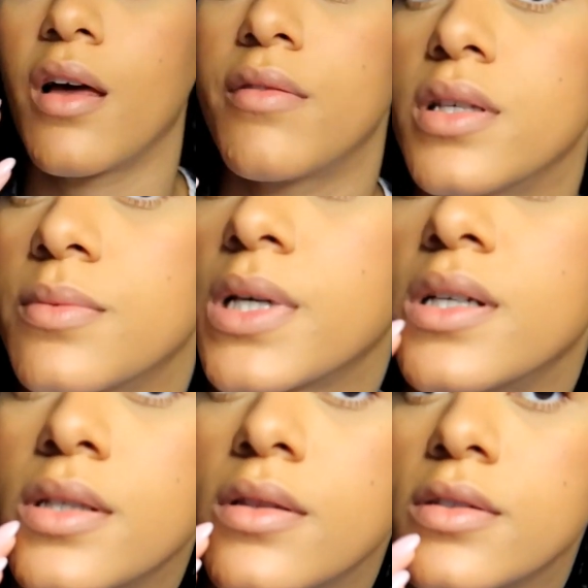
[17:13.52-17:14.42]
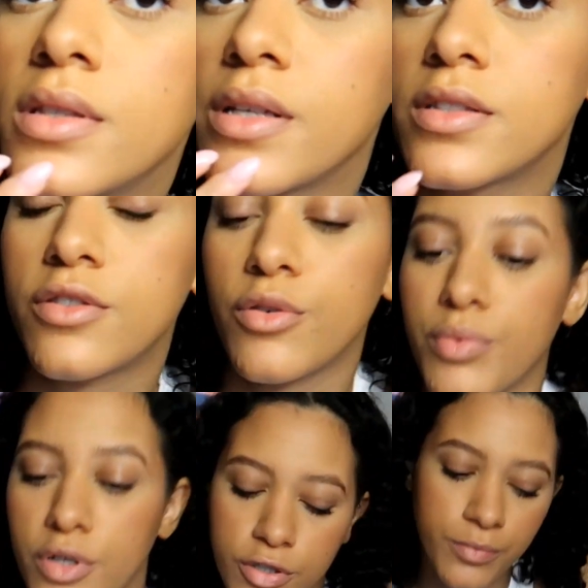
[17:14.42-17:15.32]
love this because it looks like
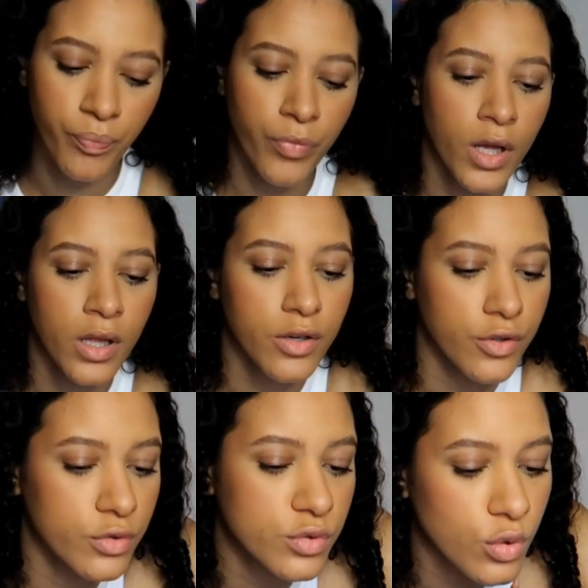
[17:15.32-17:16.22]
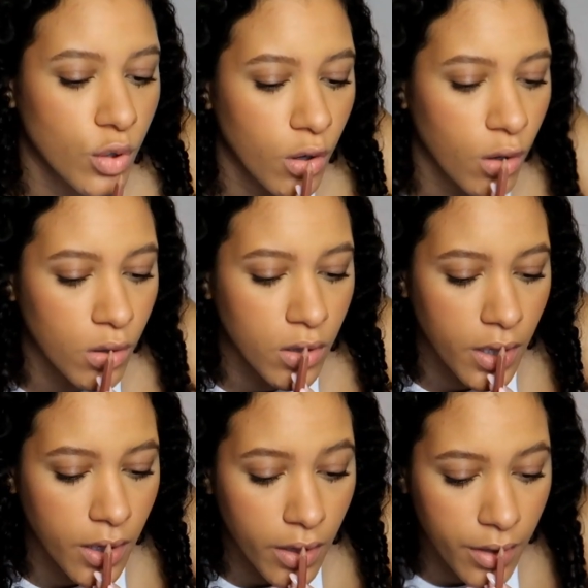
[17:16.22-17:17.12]
super neutral
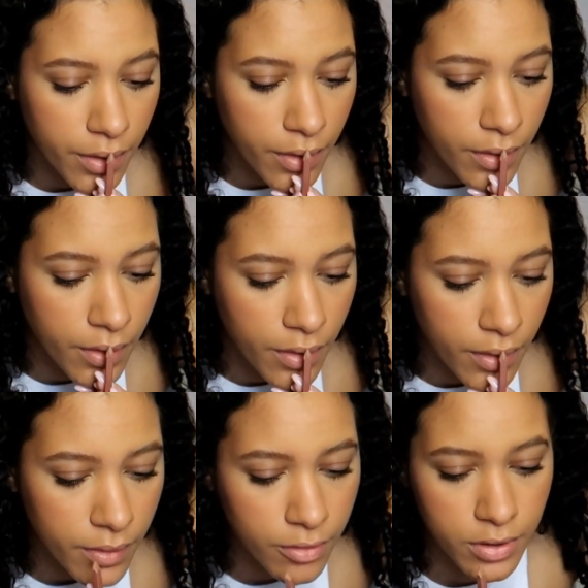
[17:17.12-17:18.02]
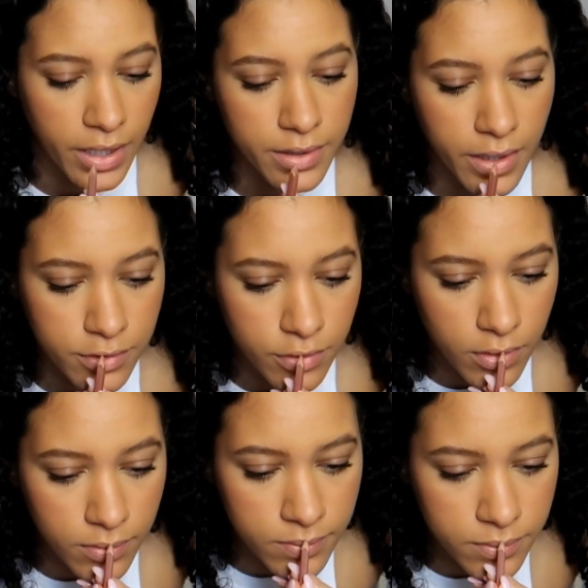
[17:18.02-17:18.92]
and or like
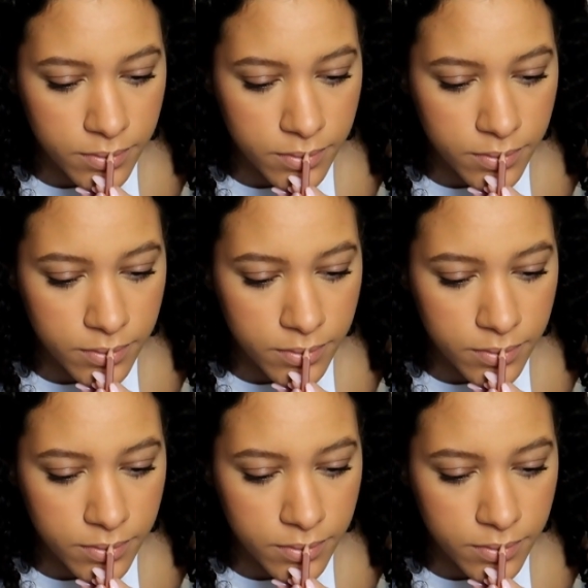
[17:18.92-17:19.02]
natural.